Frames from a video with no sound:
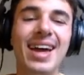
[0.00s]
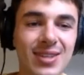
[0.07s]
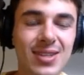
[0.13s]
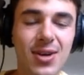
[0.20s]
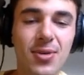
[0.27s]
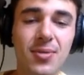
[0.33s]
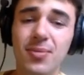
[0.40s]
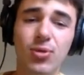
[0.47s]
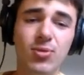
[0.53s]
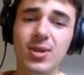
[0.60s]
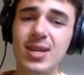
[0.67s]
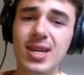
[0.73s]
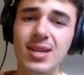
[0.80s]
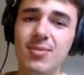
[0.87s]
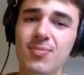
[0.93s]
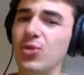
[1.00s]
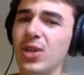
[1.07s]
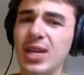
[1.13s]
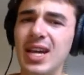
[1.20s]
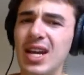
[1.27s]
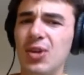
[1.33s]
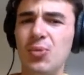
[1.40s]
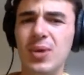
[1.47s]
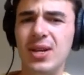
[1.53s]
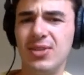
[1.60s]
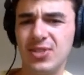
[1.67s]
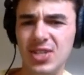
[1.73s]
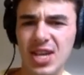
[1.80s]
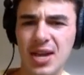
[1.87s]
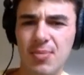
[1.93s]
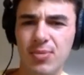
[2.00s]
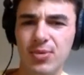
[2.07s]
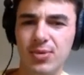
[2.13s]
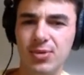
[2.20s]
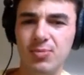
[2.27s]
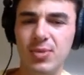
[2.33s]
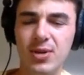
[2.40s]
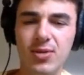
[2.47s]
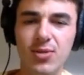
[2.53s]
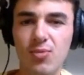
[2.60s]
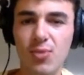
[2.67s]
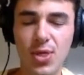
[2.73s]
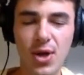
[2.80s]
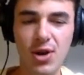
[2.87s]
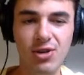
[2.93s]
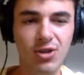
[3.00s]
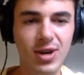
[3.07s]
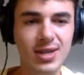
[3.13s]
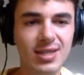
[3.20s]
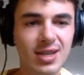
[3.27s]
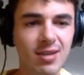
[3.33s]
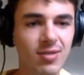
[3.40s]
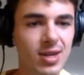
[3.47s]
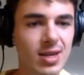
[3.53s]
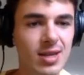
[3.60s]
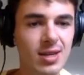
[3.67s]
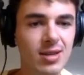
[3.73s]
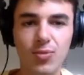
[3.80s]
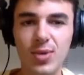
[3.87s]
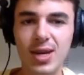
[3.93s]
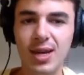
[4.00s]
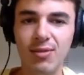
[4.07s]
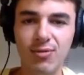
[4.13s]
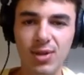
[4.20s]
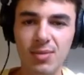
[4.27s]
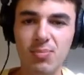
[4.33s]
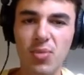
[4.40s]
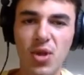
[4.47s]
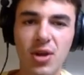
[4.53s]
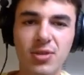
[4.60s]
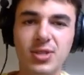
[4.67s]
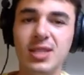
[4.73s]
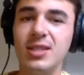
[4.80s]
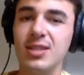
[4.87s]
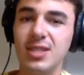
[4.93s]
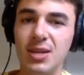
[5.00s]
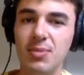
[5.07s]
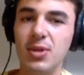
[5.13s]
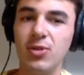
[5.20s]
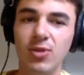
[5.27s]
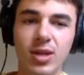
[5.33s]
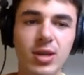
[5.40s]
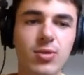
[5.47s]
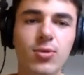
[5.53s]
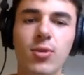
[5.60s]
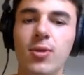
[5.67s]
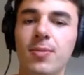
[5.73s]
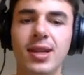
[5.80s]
So 3 really kind of weird samples, but with our creativity, we can flip those into something really cool.